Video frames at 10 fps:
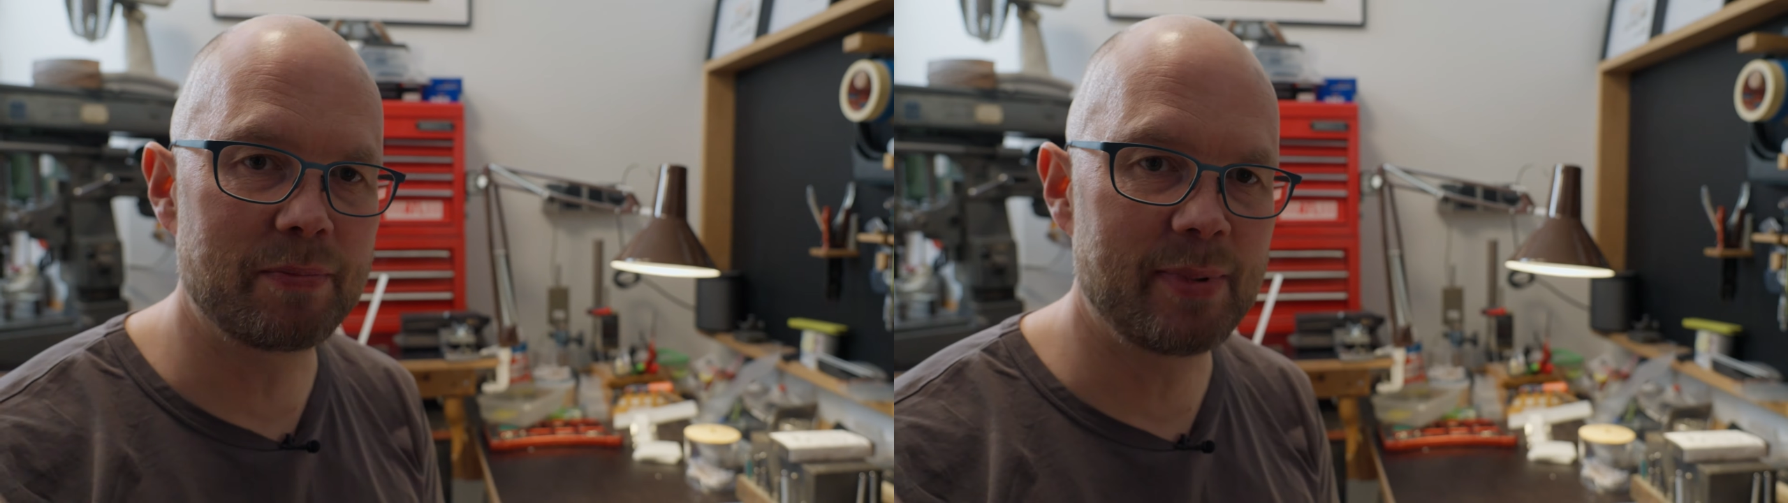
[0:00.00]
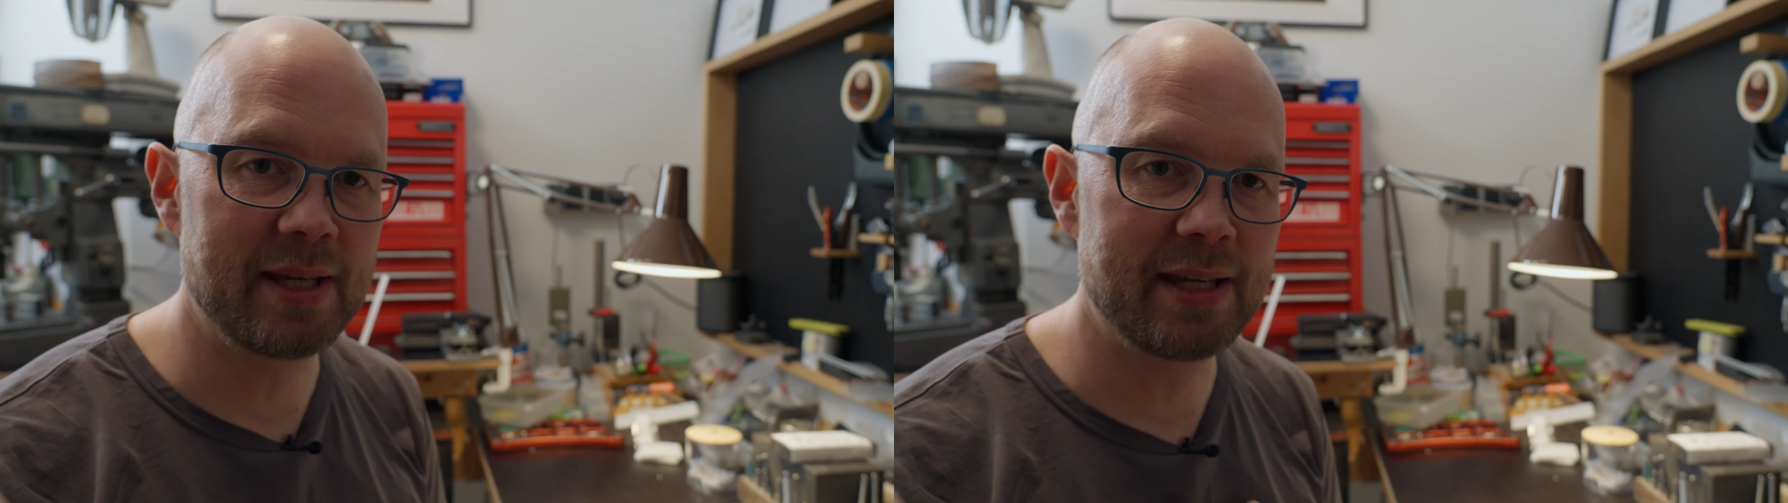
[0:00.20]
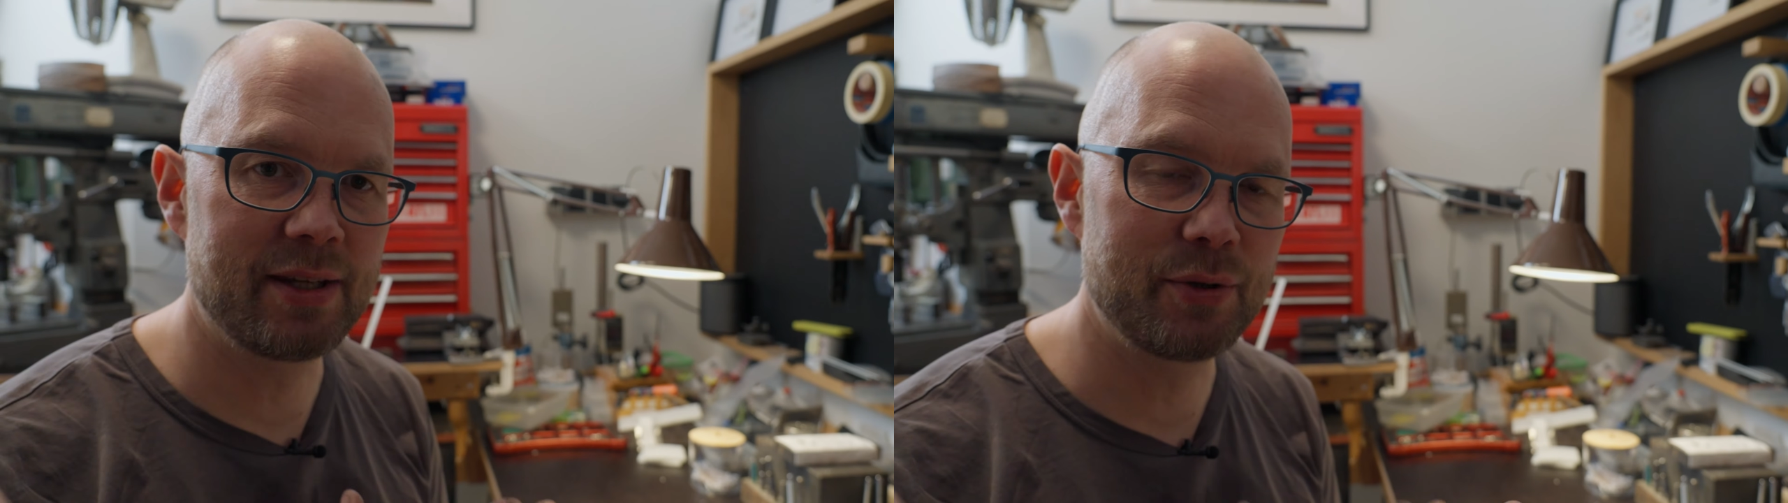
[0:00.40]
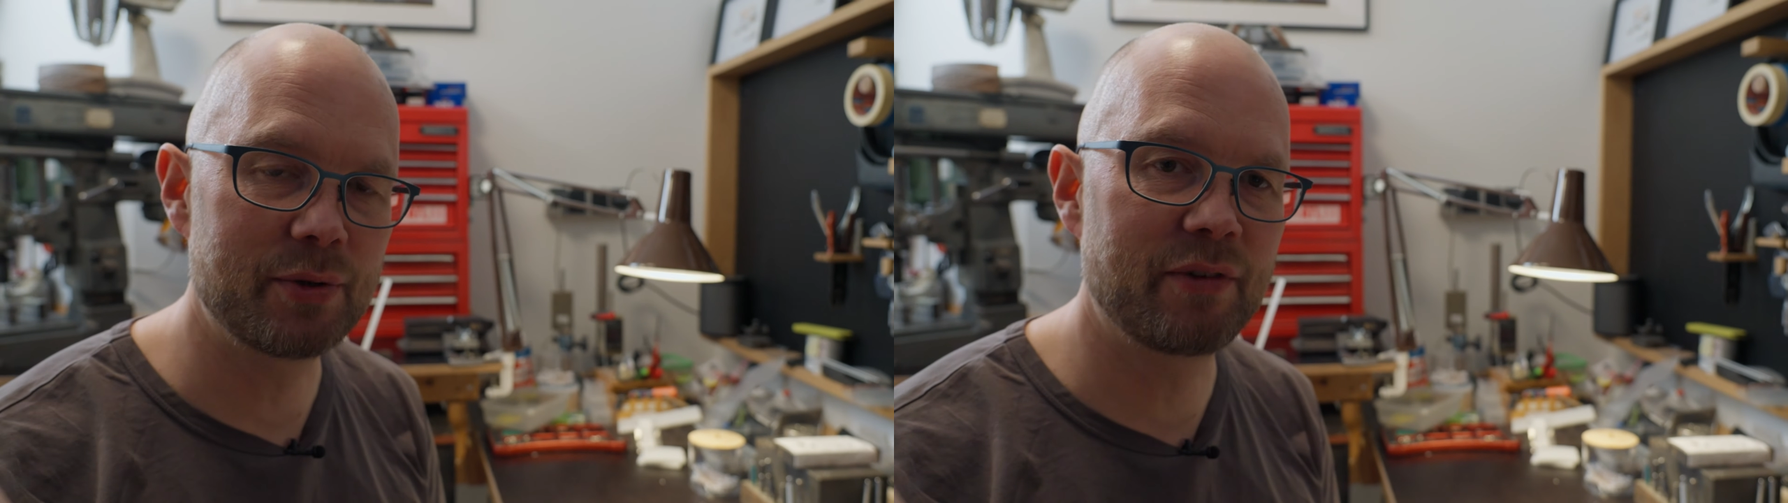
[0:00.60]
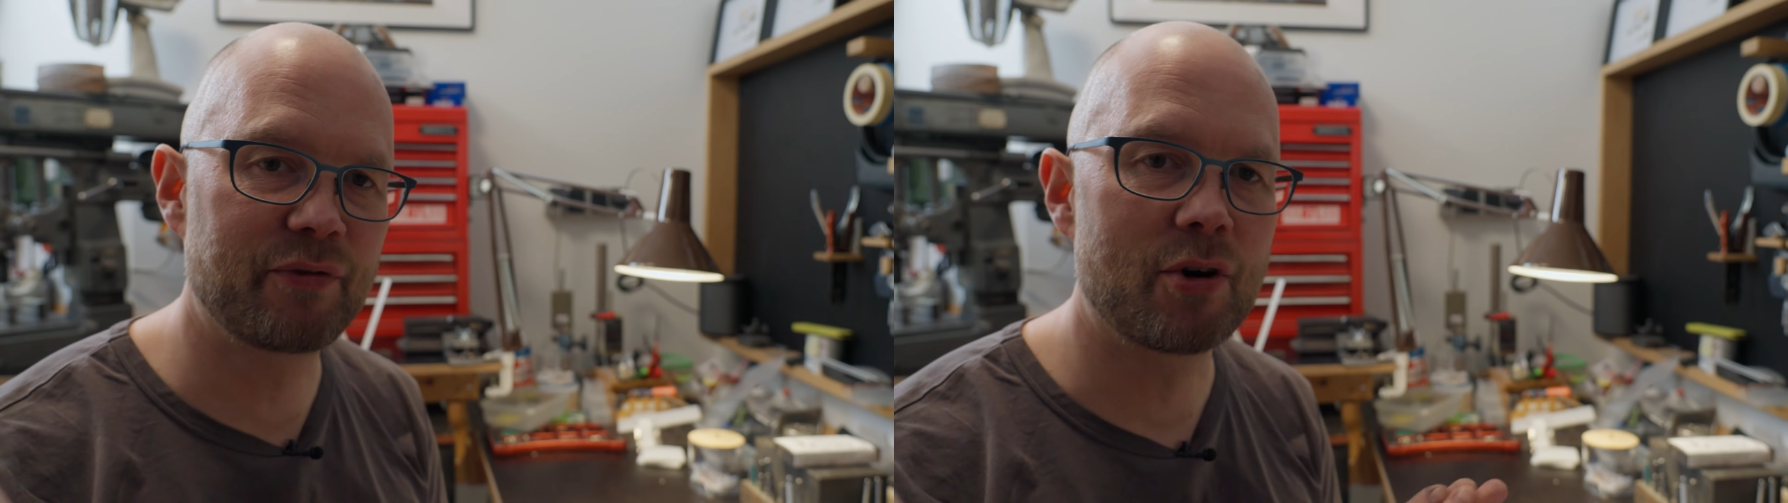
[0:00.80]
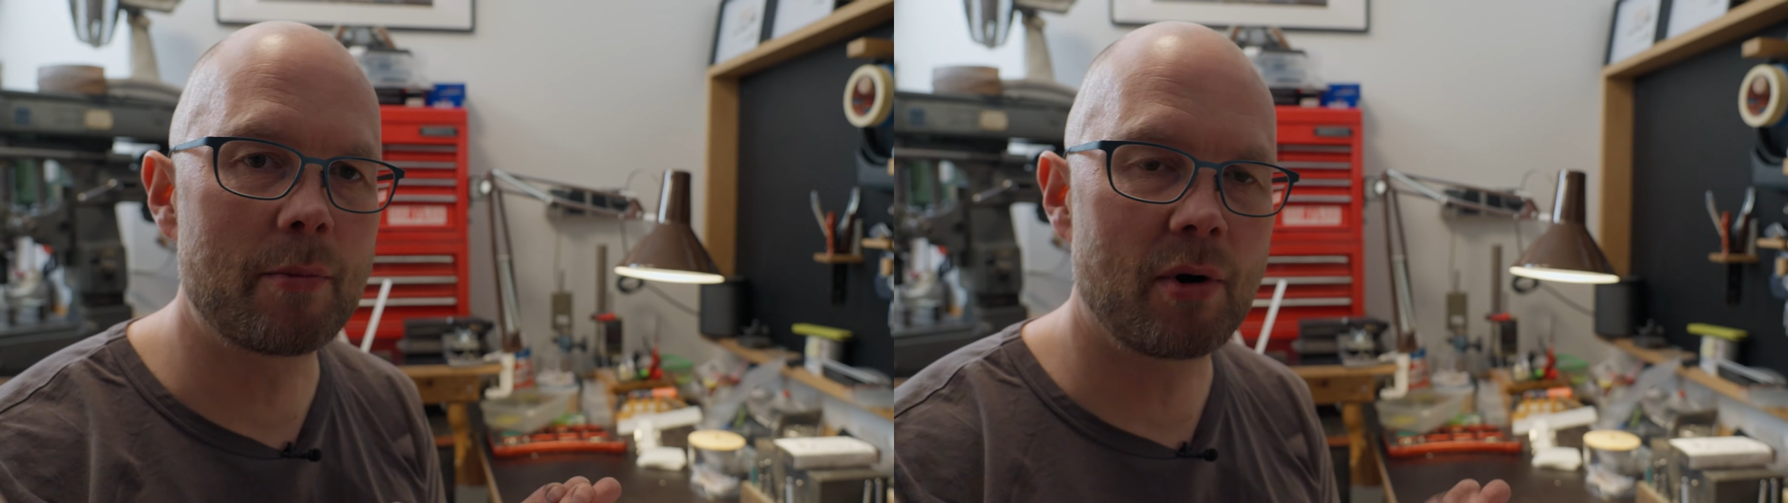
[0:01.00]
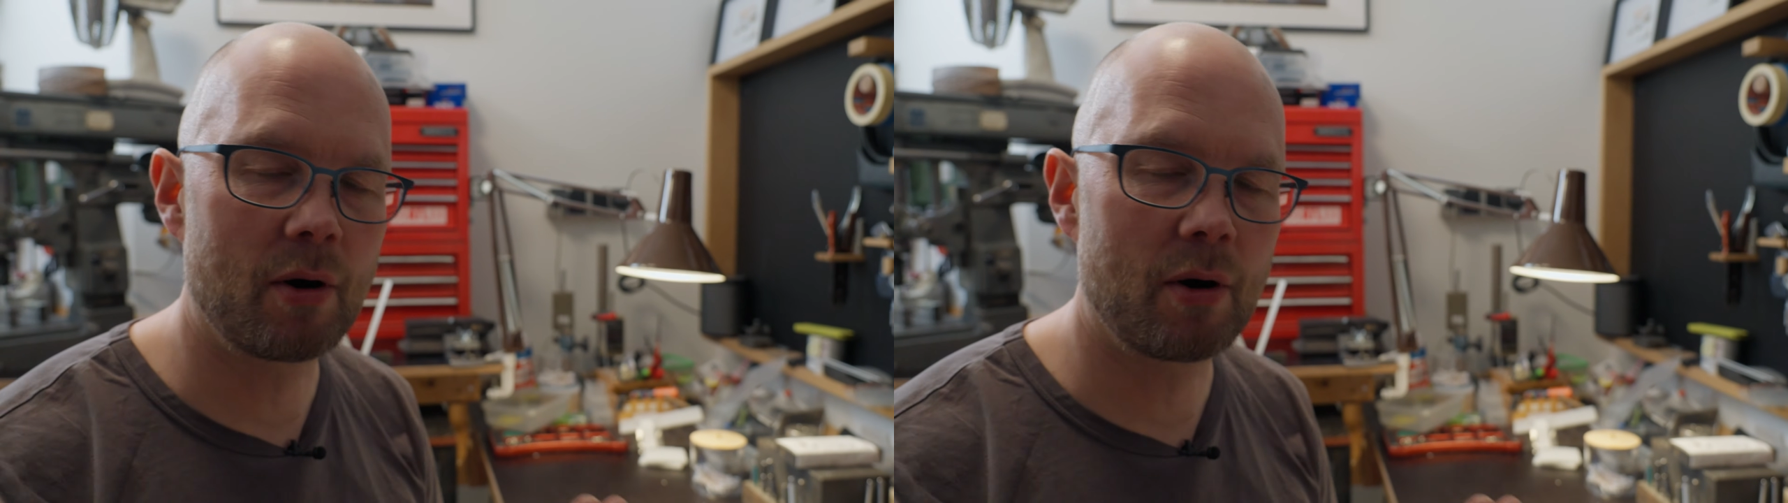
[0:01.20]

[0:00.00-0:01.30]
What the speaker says: be uniform